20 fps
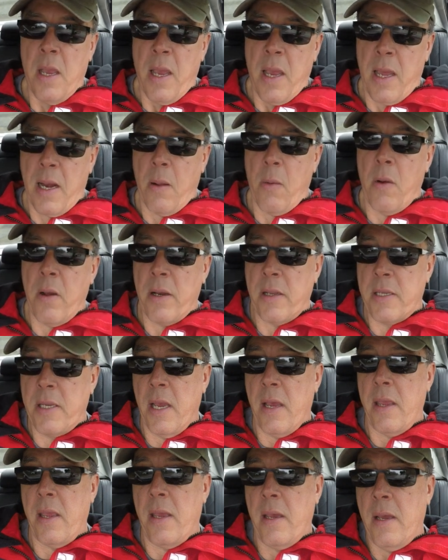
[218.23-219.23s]
And I want to
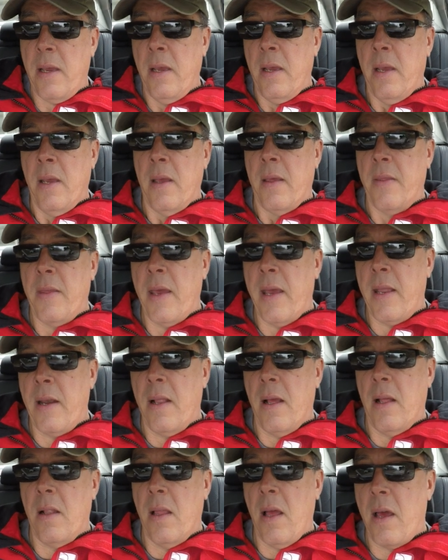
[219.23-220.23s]
tell you that
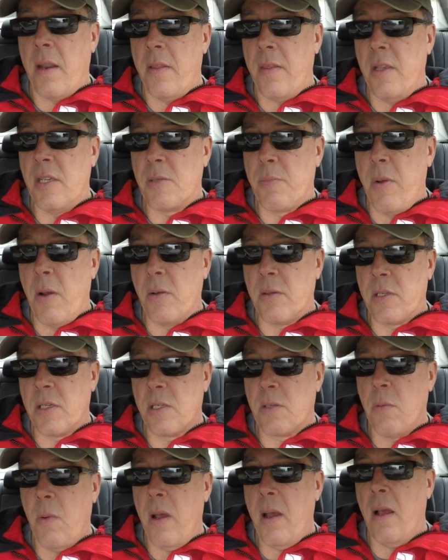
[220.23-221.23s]
a lot of these boats
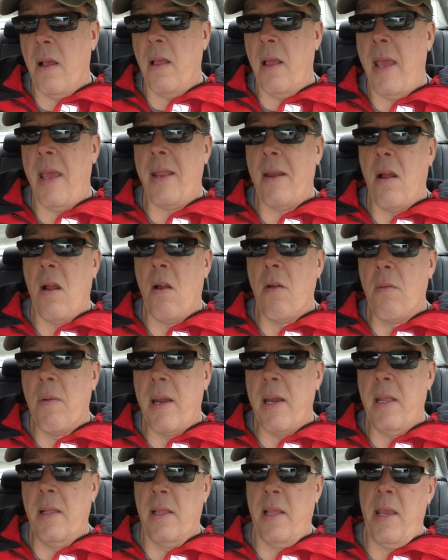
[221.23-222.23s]
as well had
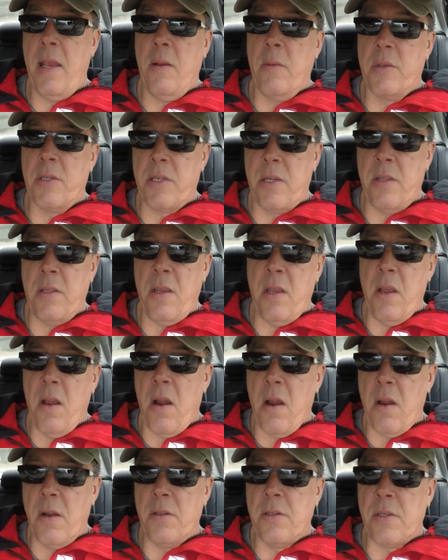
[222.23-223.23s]
already languished in the
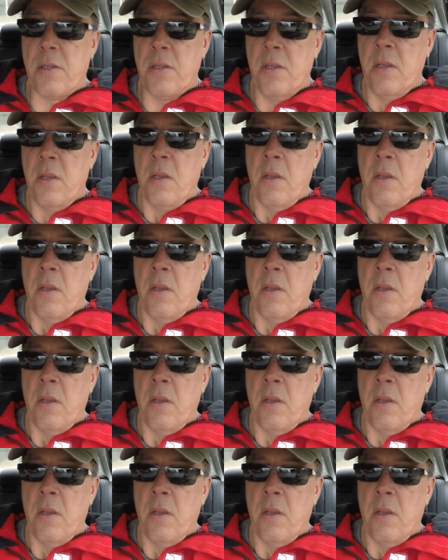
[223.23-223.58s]
yards